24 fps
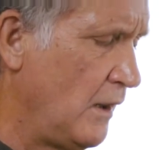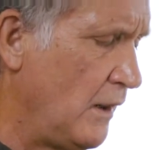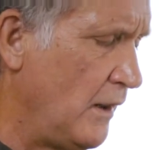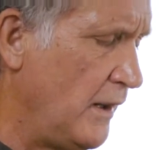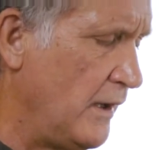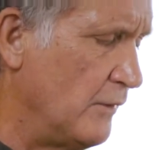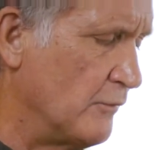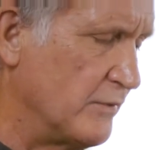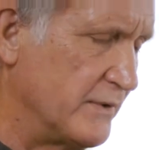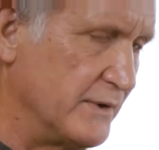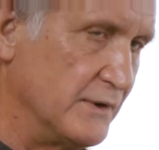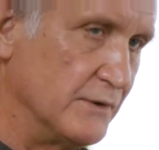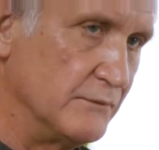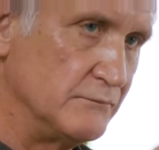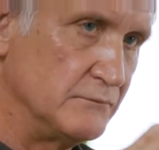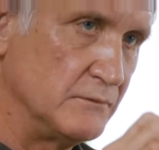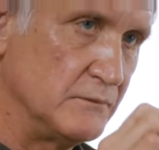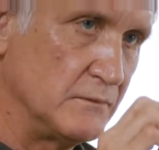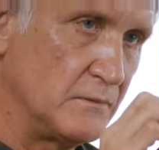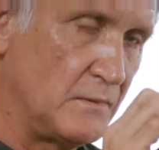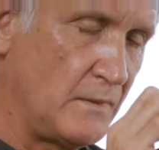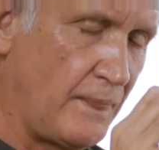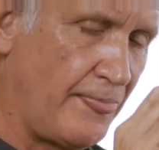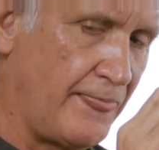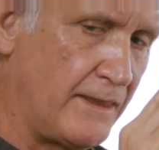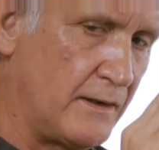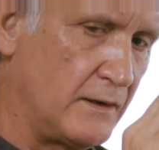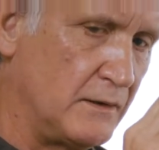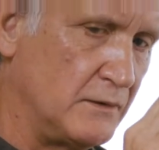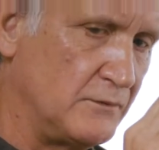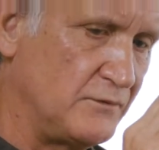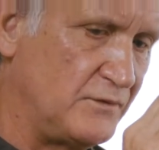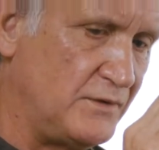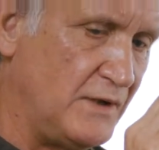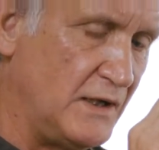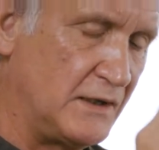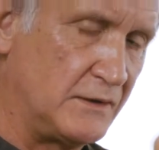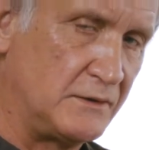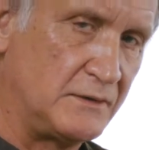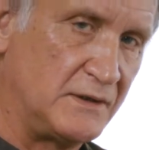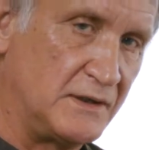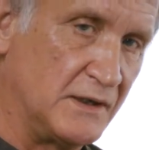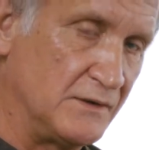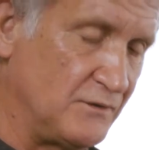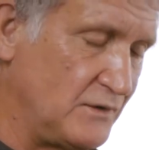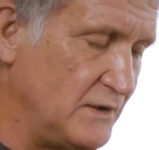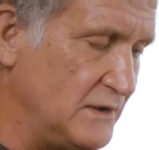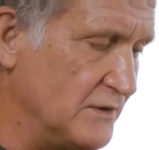and we're going to
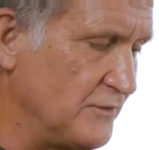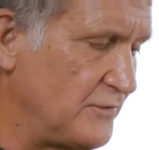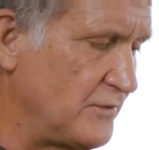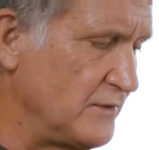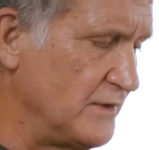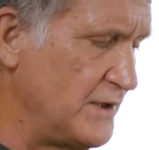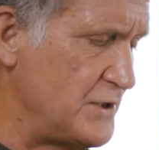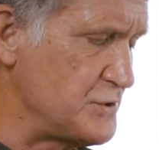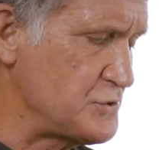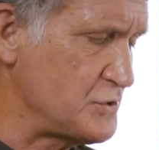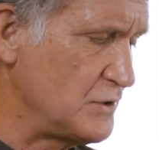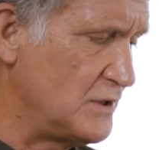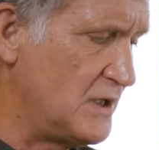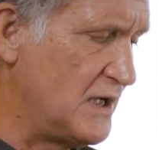cut the insulation